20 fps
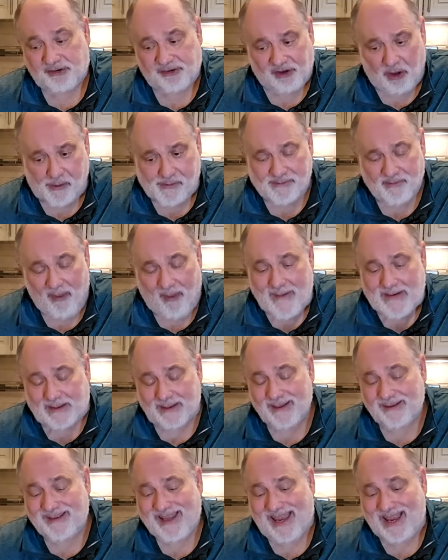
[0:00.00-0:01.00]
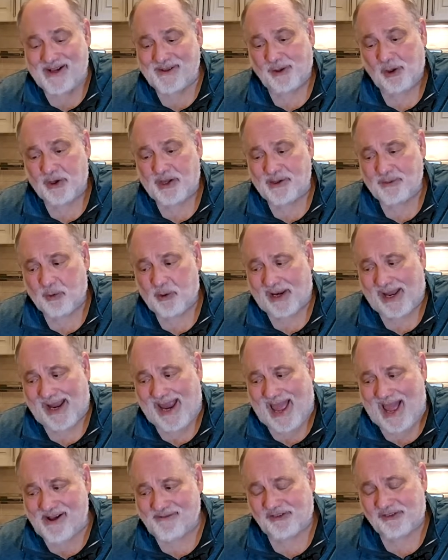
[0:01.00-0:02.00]
So take a look at what I
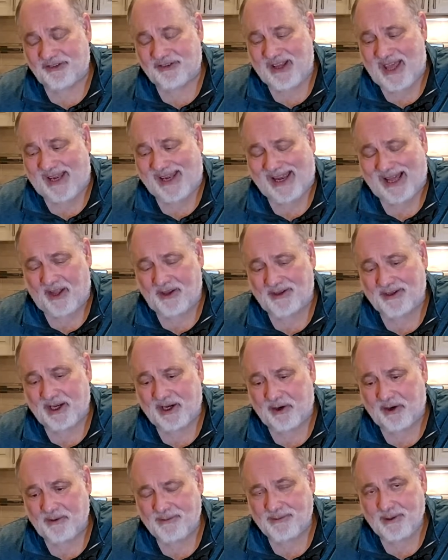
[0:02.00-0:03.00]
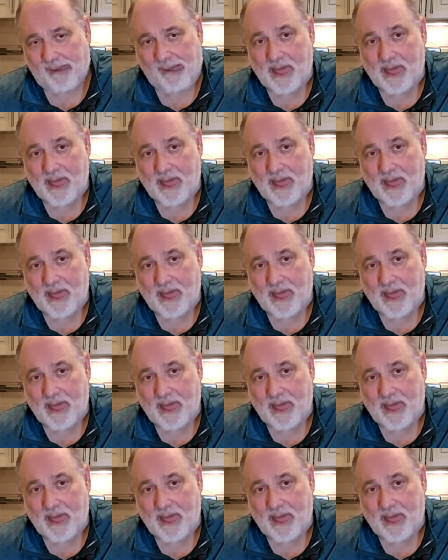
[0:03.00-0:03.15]
have set out here,